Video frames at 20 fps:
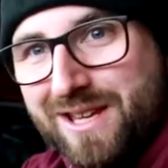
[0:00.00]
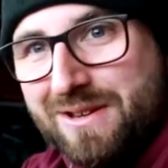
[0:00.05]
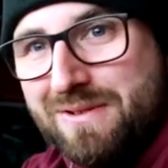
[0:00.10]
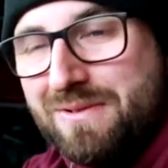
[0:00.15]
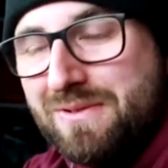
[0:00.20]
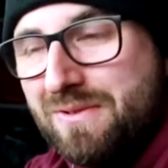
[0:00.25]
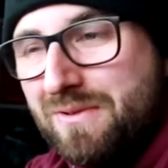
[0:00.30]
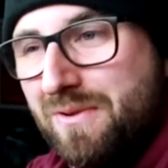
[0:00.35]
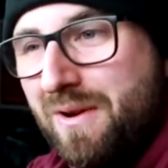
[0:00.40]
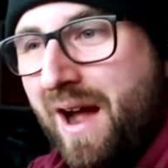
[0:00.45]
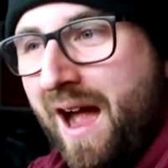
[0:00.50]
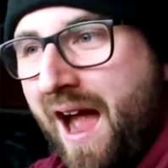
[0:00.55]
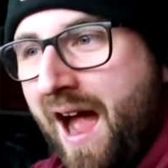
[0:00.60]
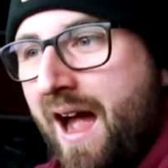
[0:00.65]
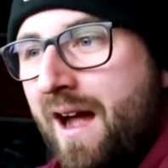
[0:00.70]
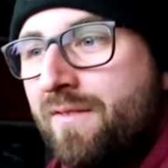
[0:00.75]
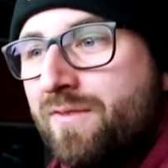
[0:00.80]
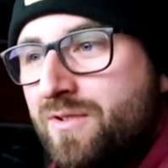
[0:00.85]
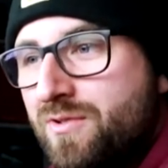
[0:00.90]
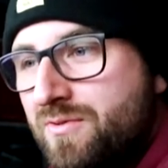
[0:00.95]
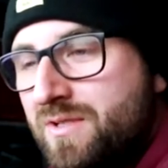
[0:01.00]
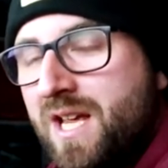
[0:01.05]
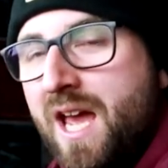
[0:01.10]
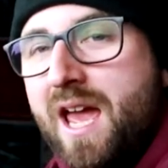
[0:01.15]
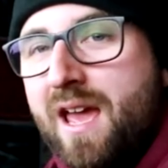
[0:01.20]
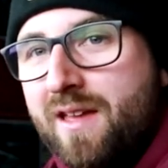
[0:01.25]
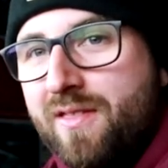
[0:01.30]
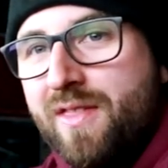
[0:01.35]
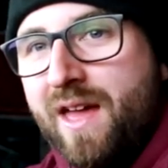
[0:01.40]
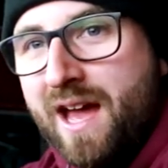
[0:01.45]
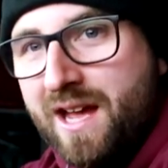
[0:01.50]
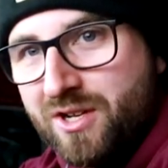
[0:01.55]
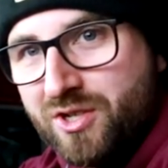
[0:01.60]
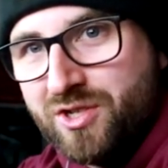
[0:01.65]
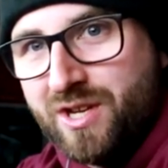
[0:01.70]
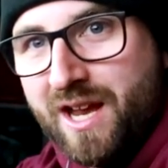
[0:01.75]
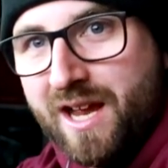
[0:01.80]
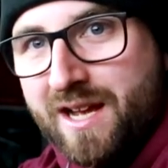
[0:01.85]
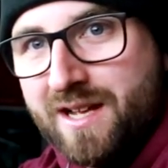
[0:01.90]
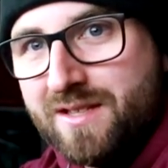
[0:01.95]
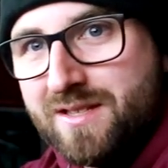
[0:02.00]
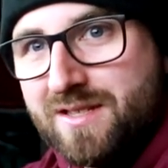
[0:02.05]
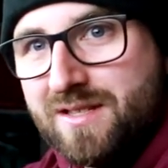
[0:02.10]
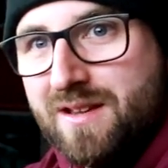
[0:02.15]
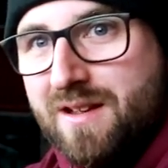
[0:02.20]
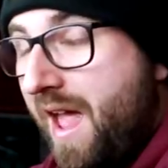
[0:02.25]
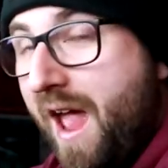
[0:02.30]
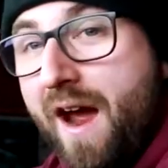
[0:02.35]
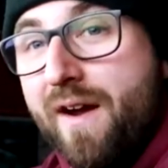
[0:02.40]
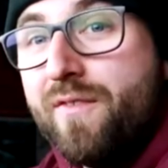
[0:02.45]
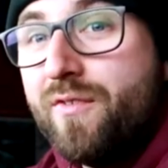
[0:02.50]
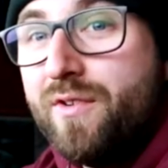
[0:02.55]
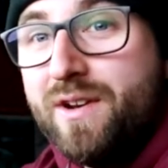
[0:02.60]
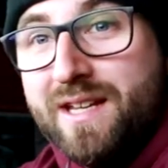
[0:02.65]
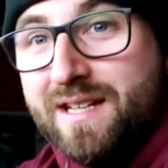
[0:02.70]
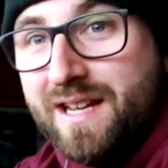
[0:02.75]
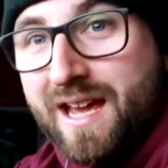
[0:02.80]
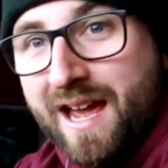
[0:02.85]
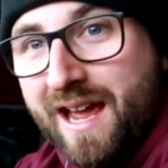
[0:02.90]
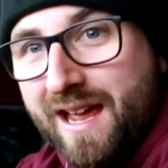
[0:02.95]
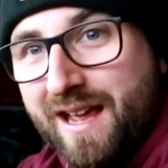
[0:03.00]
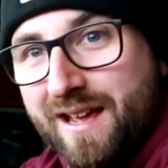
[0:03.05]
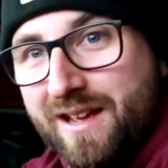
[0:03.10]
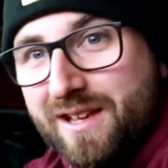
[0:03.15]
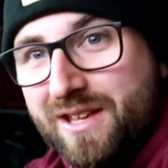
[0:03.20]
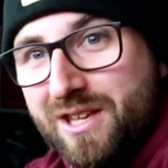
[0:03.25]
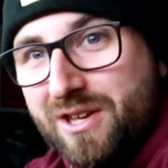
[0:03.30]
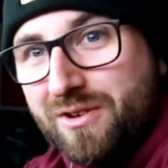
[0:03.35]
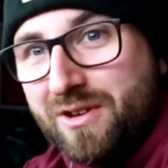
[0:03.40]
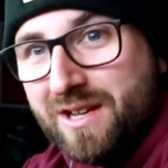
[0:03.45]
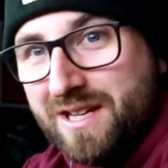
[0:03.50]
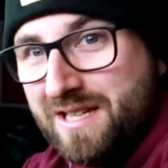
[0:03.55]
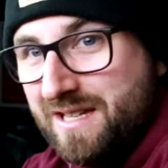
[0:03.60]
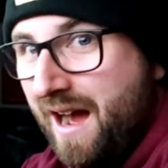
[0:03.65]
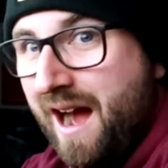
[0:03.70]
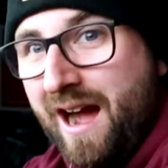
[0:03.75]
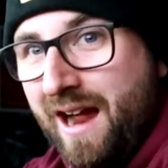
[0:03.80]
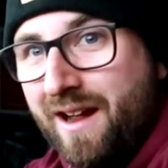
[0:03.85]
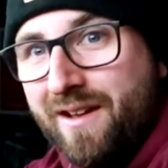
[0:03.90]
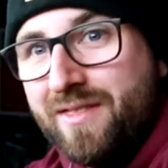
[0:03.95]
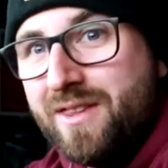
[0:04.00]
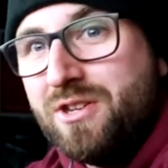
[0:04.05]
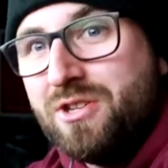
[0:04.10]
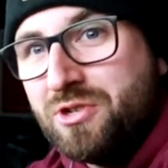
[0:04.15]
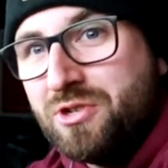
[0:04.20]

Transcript: You have to take that chance. Every day you could die on the